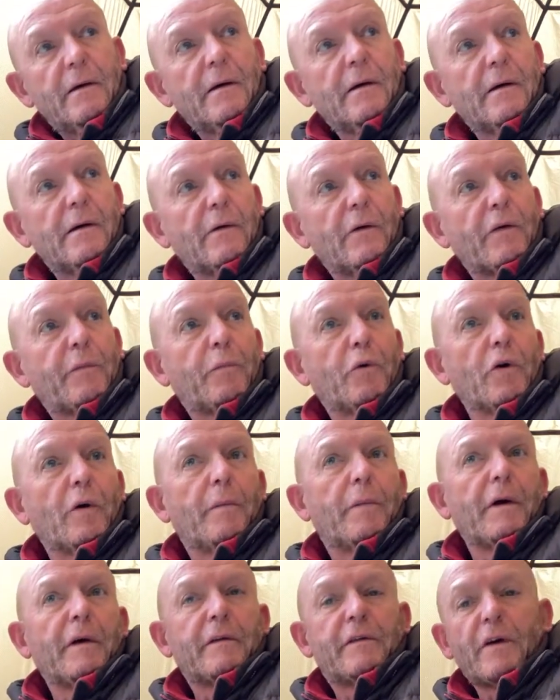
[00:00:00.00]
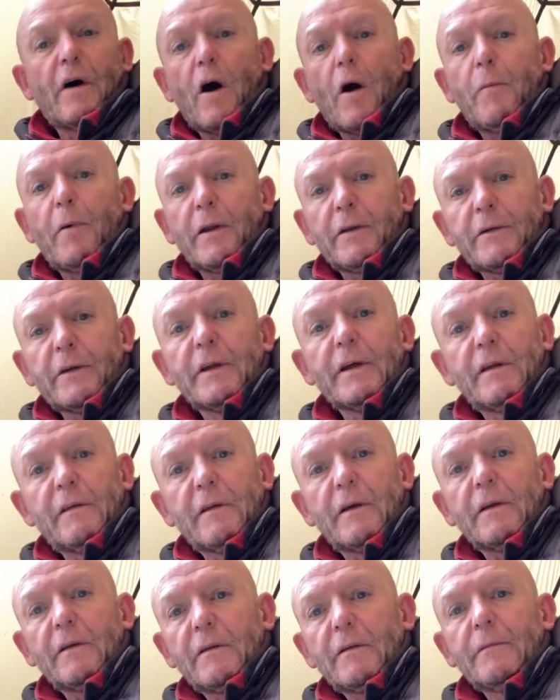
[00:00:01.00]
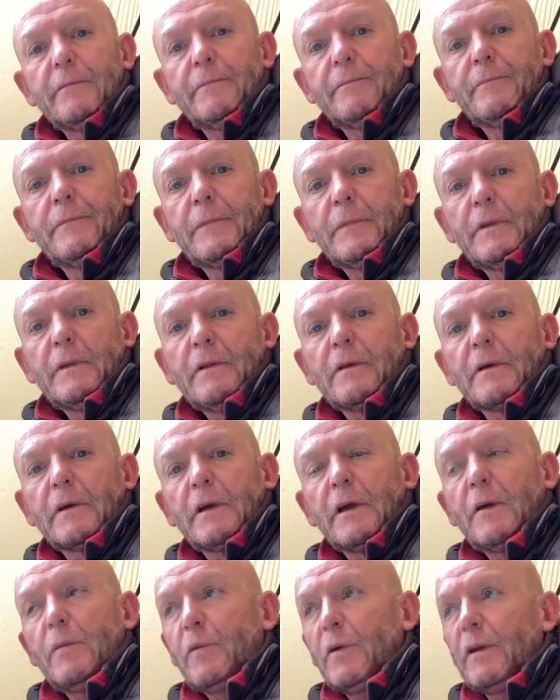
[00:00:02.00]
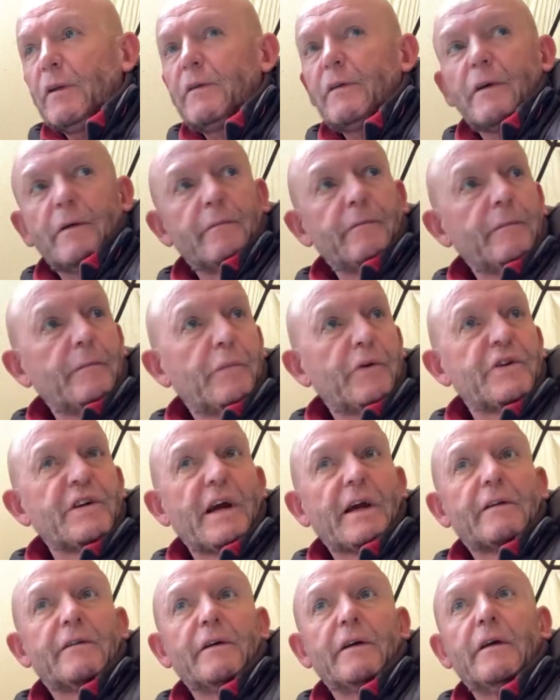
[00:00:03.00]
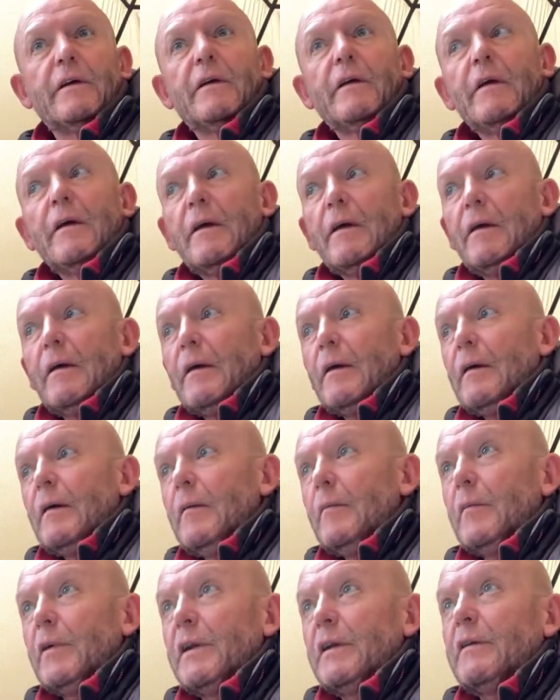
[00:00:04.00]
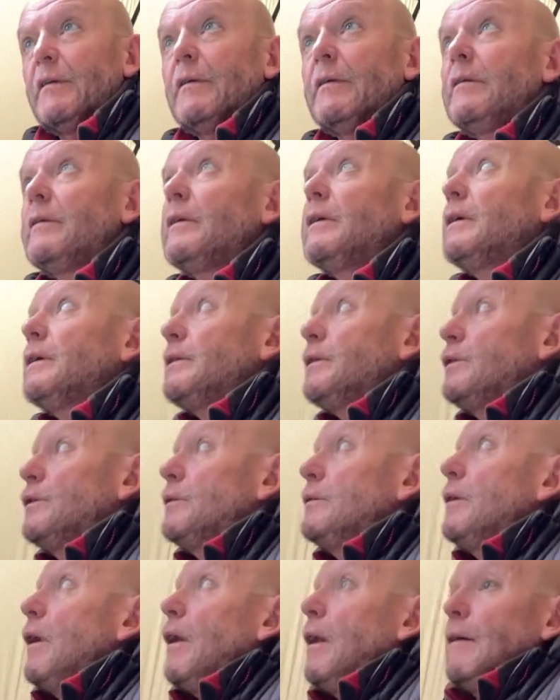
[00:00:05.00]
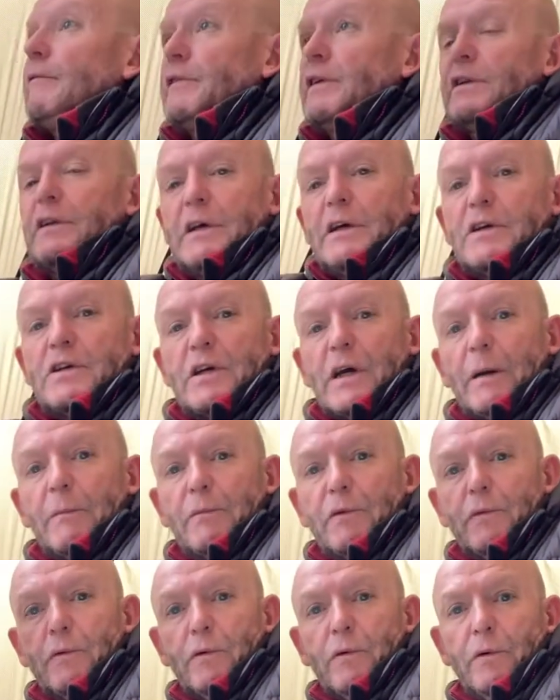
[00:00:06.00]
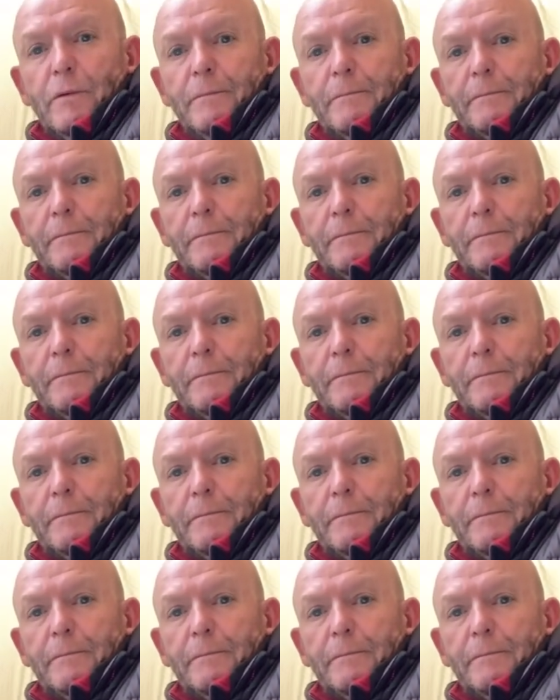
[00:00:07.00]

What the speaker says: I always put a bit of tarp underneath it to keep it, protect it. But, I love the D-shaped door